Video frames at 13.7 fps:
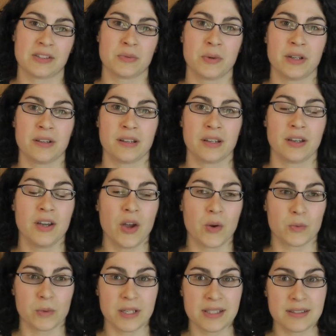that's one of the
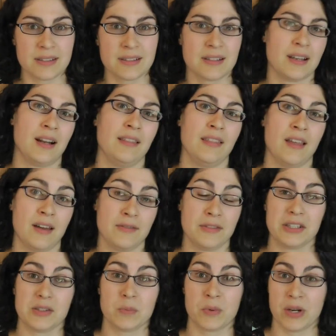reasons that I love
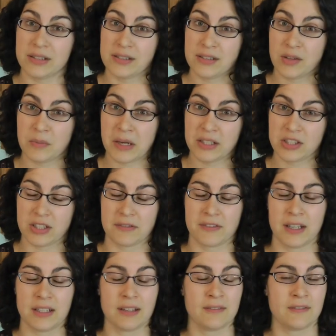this press so much. I
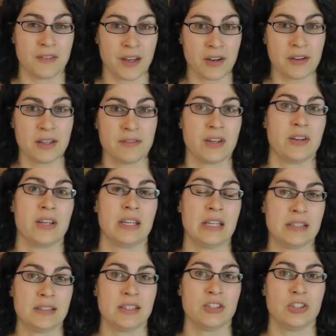find it very, very
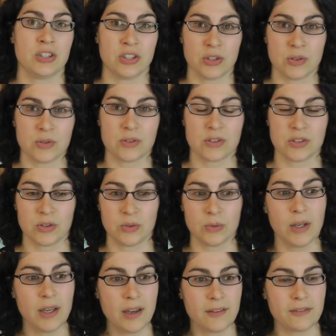easy to use, to
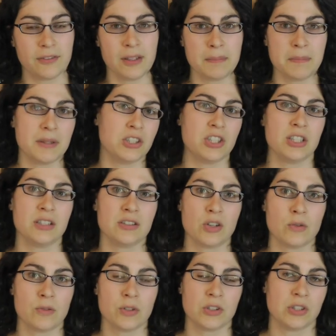flip the cheese
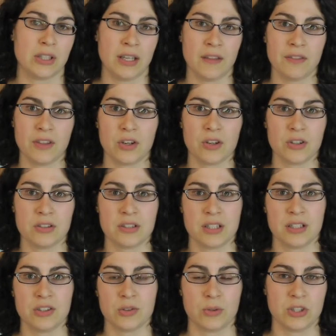over, to get the curds
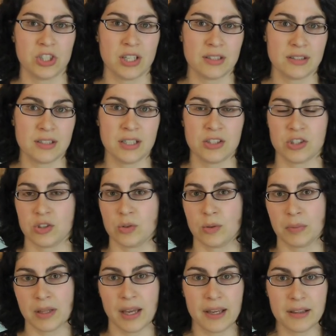in, to adjust it, to
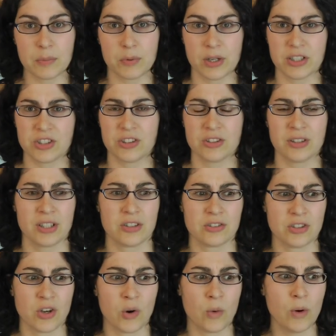apply the pressure. There's
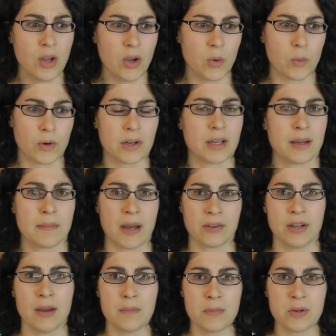no worrying about
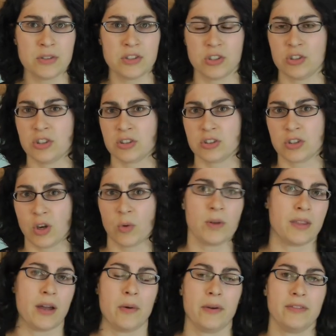numbers. You just go
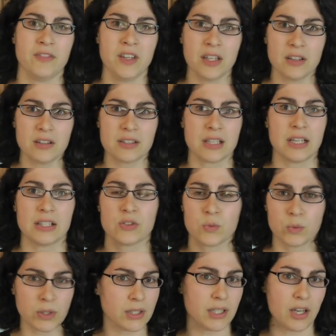with how it feels, and it's
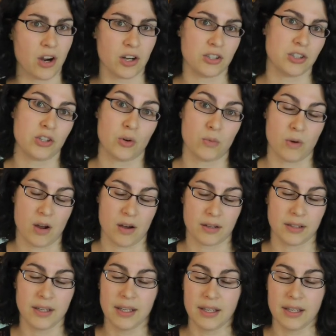really hard to go wrong.